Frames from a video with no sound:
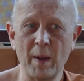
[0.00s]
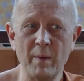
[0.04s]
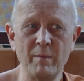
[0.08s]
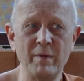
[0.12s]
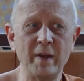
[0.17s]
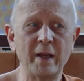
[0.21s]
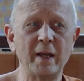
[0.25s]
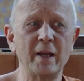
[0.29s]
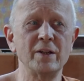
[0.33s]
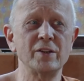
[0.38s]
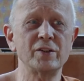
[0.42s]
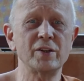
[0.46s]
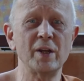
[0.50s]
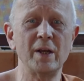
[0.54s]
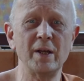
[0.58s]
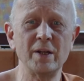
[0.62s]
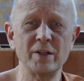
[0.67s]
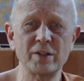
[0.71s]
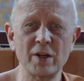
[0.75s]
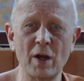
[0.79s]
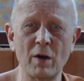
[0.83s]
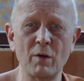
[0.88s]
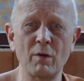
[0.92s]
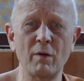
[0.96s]
We can
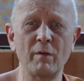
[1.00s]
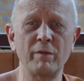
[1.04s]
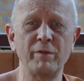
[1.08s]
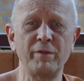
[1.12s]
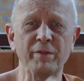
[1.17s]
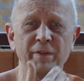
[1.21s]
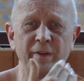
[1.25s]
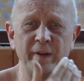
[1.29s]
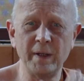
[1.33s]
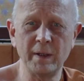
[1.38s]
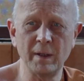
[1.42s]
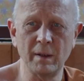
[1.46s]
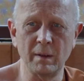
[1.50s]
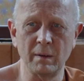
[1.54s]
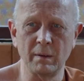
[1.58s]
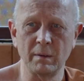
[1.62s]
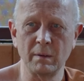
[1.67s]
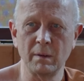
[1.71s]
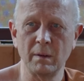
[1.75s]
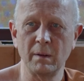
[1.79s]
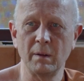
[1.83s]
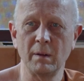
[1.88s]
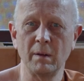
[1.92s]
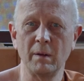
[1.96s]
change our fear,
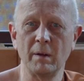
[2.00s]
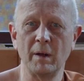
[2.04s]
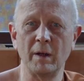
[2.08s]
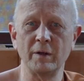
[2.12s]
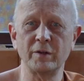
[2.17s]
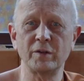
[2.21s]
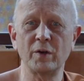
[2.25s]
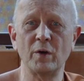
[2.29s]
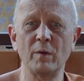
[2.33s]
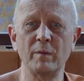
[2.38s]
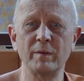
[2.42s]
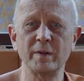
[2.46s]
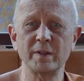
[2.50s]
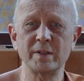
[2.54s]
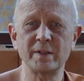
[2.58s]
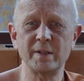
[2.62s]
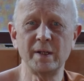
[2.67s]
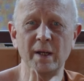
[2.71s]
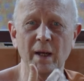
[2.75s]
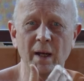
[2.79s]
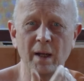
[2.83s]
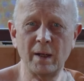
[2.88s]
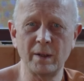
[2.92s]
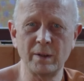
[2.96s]
you know, towards
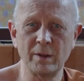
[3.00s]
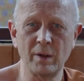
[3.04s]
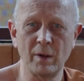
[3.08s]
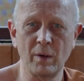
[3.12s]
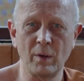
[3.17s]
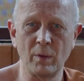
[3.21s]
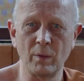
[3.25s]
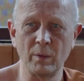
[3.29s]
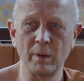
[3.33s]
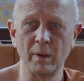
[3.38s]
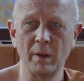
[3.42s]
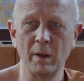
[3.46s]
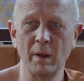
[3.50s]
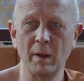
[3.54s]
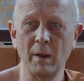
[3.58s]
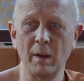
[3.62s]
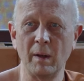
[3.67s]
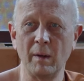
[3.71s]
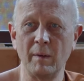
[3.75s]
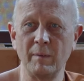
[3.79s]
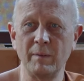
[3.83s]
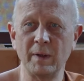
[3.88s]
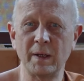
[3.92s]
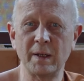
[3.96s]
the unknown.
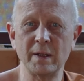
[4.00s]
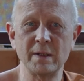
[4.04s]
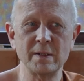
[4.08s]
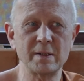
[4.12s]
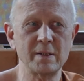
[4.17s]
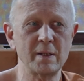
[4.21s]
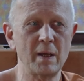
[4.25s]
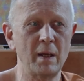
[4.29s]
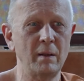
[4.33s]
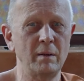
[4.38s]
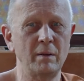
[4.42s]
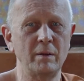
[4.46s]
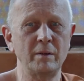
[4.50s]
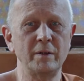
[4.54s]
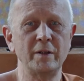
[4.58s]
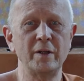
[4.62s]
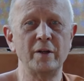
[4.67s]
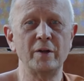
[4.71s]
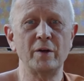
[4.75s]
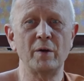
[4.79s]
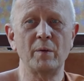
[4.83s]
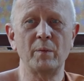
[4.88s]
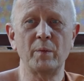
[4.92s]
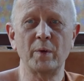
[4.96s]
We can say, oh,
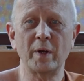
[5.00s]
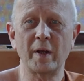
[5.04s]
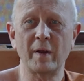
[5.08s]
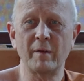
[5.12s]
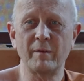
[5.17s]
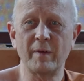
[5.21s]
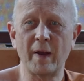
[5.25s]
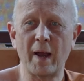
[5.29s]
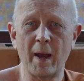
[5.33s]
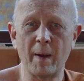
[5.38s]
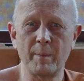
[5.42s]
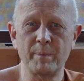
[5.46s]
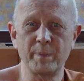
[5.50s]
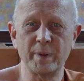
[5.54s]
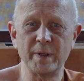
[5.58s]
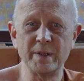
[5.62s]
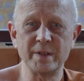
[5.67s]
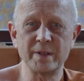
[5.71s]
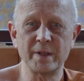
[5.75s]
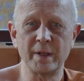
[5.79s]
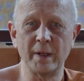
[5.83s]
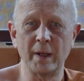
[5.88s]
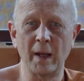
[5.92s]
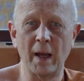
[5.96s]
you know, whatever
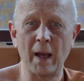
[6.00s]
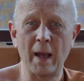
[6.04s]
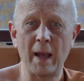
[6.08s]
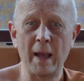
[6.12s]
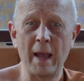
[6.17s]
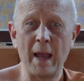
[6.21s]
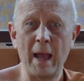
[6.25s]
happens, yeah?